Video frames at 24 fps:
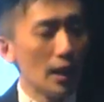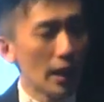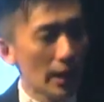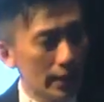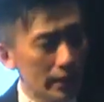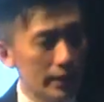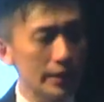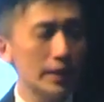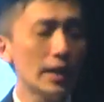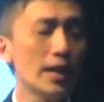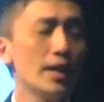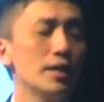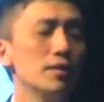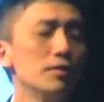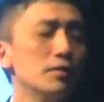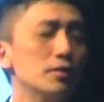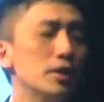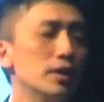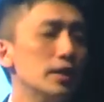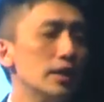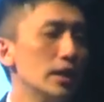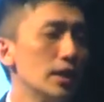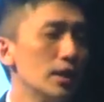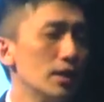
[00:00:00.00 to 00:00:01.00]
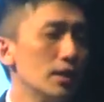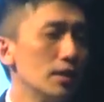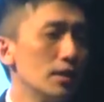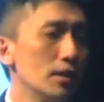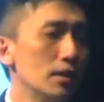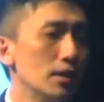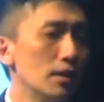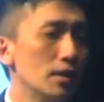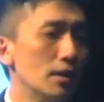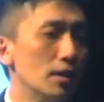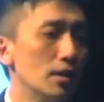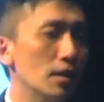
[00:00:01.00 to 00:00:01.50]
At the end of the day,
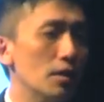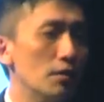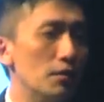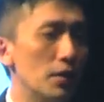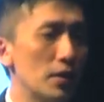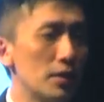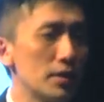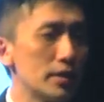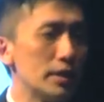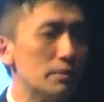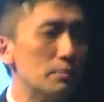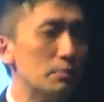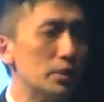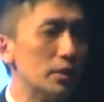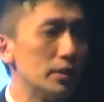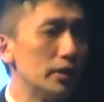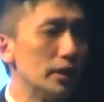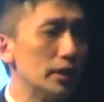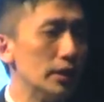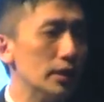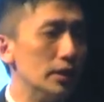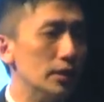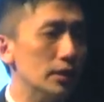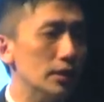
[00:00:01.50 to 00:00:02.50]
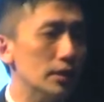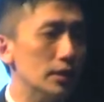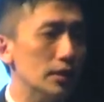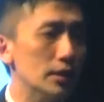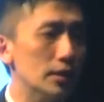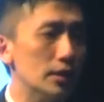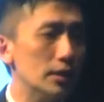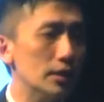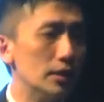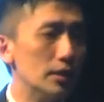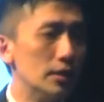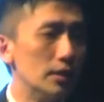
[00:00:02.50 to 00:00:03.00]
a very simple thing.
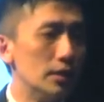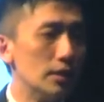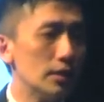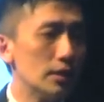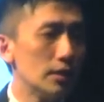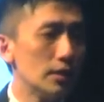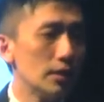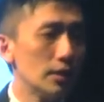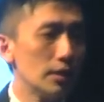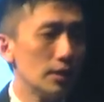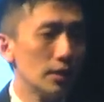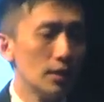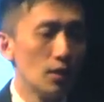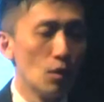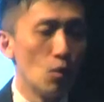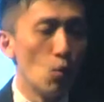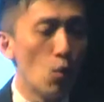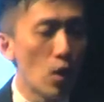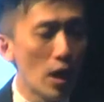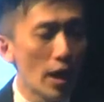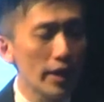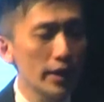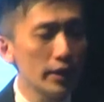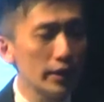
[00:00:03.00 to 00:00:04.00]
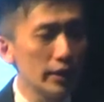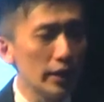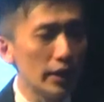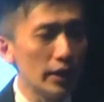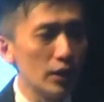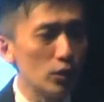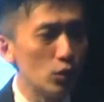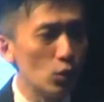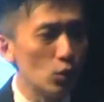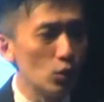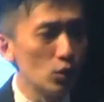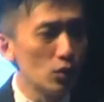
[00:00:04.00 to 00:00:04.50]
Why
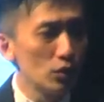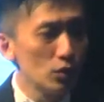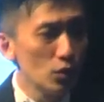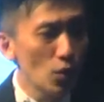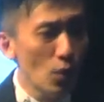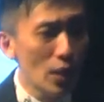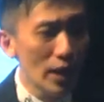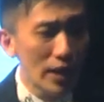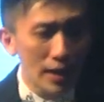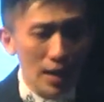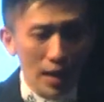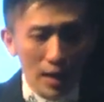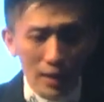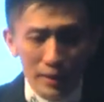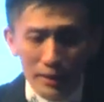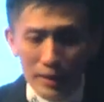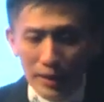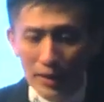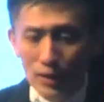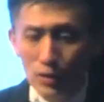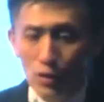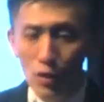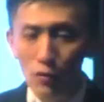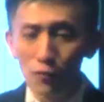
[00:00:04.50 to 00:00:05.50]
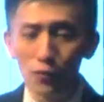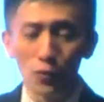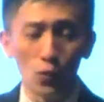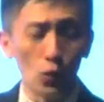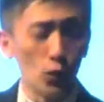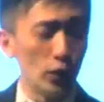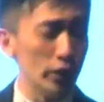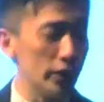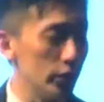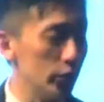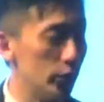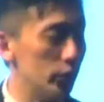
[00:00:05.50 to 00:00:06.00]
are they not
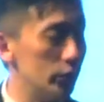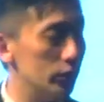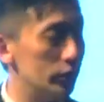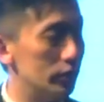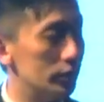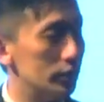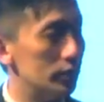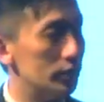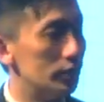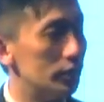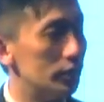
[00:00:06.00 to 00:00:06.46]
following you?